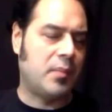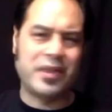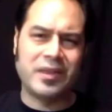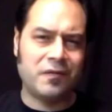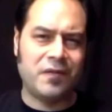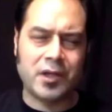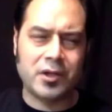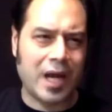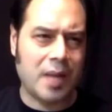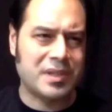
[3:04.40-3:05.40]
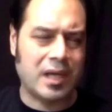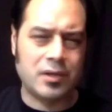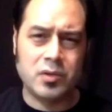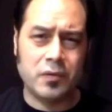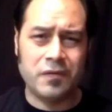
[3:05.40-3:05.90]
think Fender amps
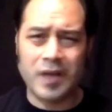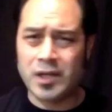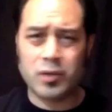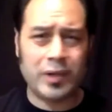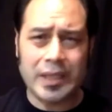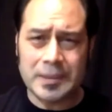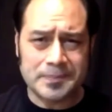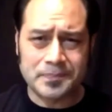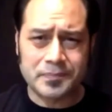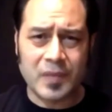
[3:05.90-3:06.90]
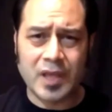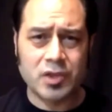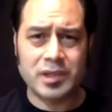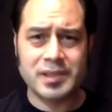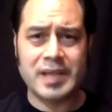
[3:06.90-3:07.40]
sound too Fendery. They
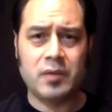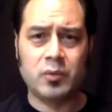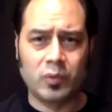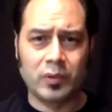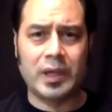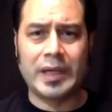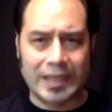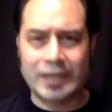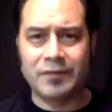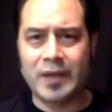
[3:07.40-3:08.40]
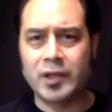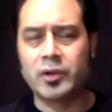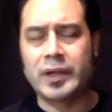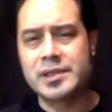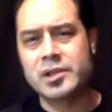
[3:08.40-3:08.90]
just sound really
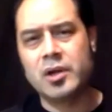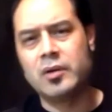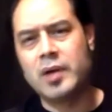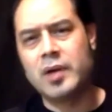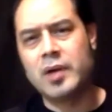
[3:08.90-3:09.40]
Fendery. So I try